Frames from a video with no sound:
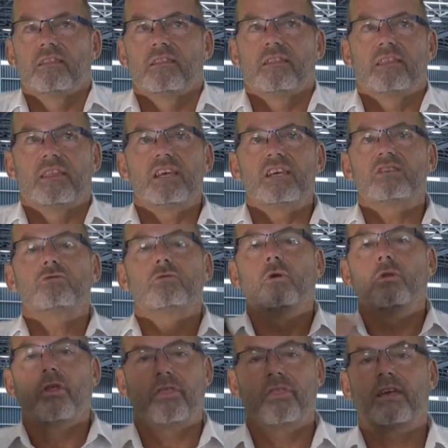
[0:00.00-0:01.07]
these are all
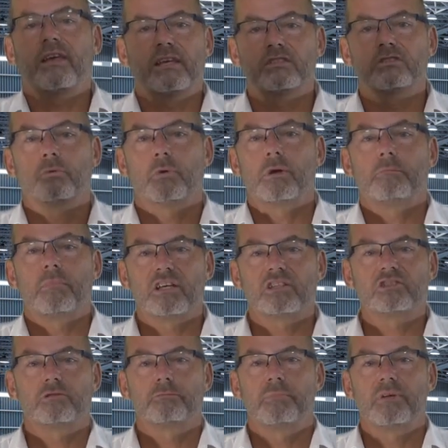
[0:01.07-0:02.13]
the things we
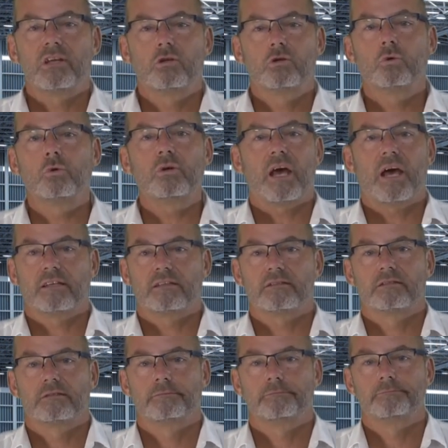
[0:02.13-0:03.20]
must be good
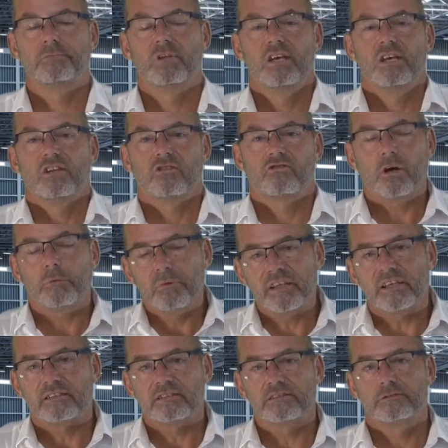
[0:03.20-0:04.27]
at. The trouble
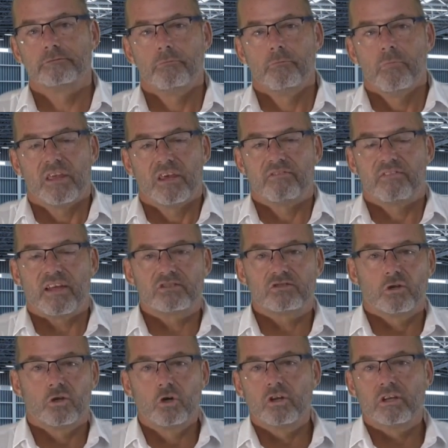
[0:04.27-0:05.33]
is, if that's
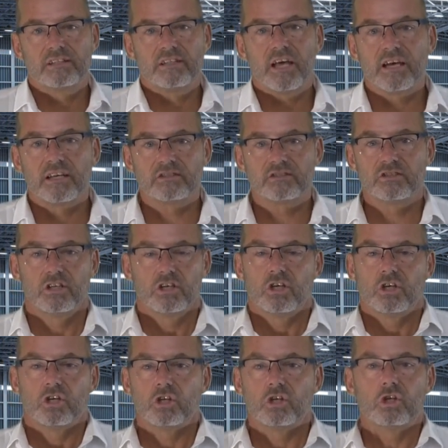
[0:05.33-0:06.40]
all it does,
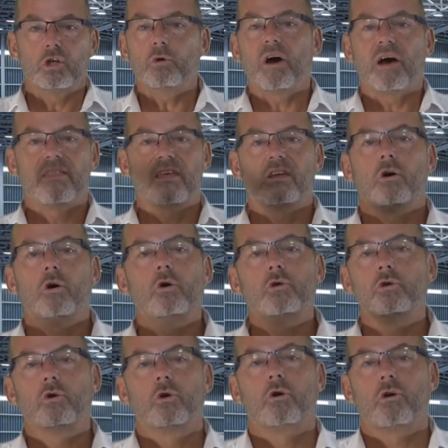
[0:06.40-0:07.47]
you are then on
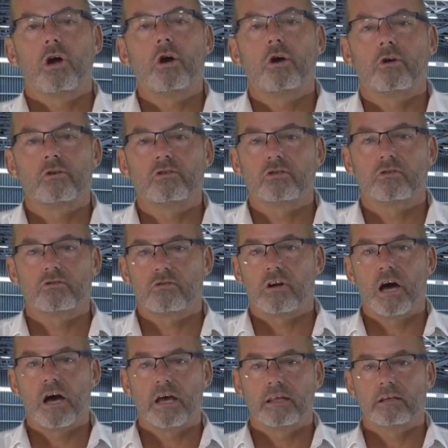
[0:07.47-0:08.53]
your own to
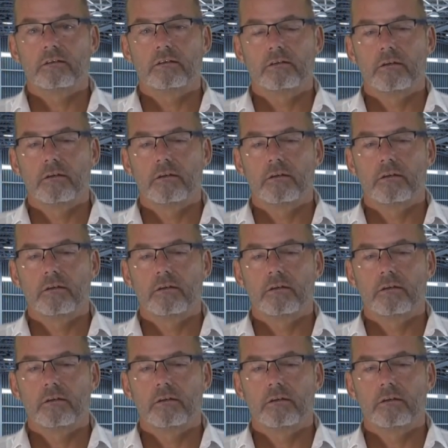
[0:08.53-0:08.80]
try and